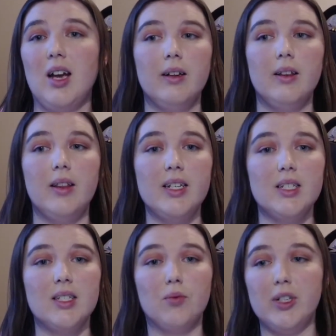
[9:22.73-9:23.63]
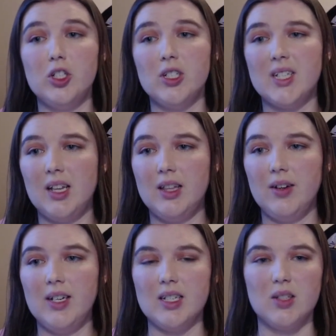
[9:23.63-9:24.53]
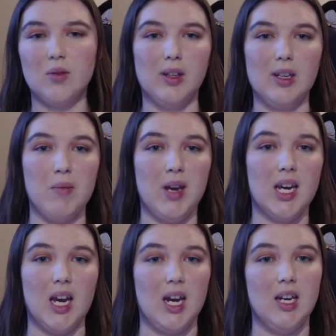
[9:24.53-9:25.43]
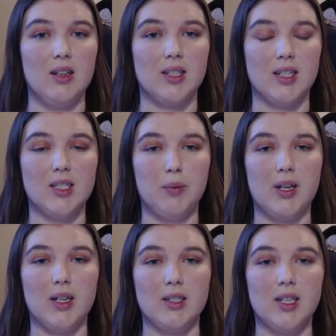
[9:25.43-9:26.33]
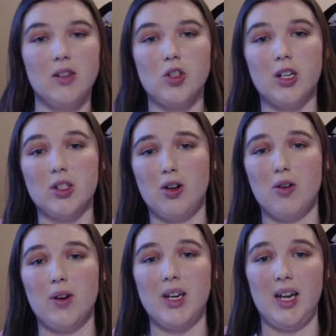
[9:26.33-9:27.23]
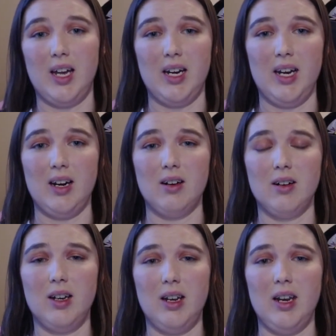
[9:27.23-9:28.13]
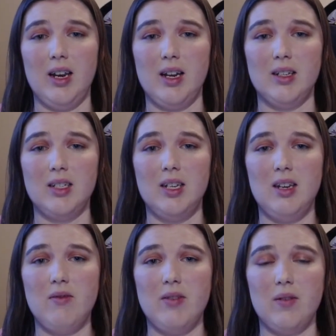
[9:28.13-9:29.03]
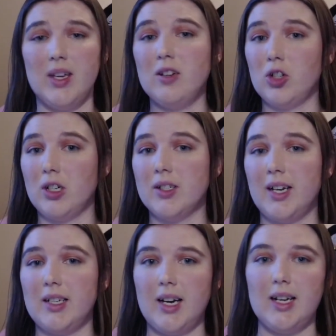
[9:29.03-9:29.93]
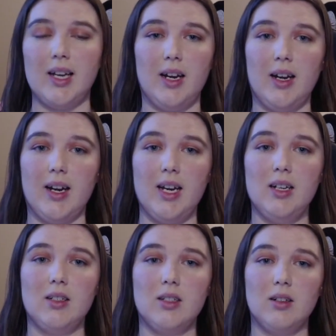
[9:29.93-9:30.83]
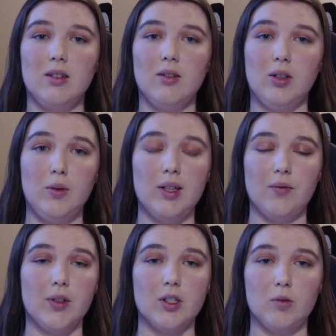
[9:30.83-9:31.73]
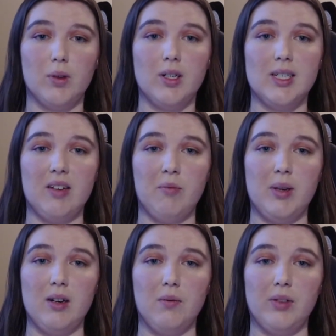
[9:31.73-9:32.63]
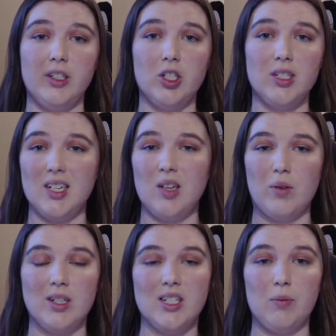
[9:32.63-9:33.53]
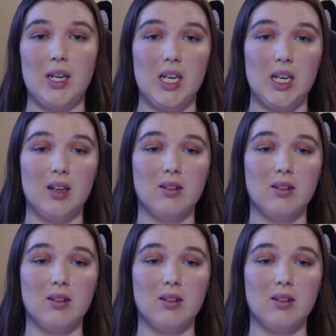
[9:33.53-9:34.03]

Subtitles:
This regicide theory doesn't really make any sense because King Charles already had an heir, and even if King Charles had died that night, Louis I wouldn't have been regent and he wouldn't have been king.